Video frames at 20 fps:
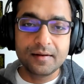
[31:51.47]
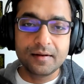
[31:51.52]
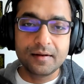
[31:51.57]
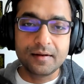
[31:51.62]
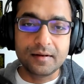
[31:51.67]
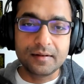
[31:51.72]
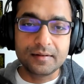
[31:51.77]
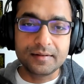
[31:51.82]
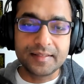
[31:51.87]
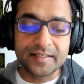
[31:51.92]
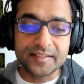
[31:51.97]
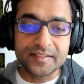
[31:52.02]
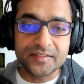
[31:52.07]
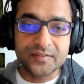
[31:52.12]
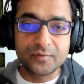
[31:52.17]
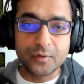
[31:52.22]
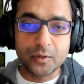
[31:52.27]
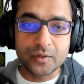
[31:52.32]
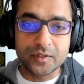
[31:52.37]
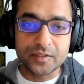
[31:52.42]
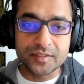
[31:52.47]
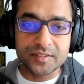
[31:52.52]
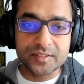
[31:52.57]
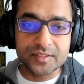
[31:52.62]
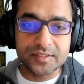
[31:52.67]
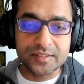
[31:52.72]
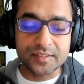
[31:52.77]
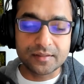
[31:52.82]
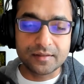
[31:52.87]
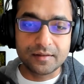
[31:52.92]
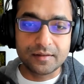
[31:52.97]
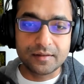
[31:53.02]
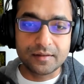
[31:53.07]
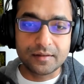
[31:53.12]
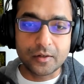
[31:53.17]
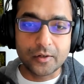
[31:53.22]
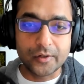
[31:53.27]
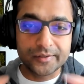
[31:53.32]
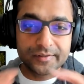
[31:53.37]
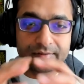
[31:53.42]
uh, that is focused
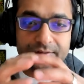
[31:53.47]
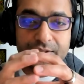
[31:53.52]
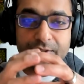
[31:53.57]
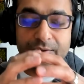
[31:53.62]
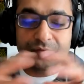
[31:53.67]
uh, on sort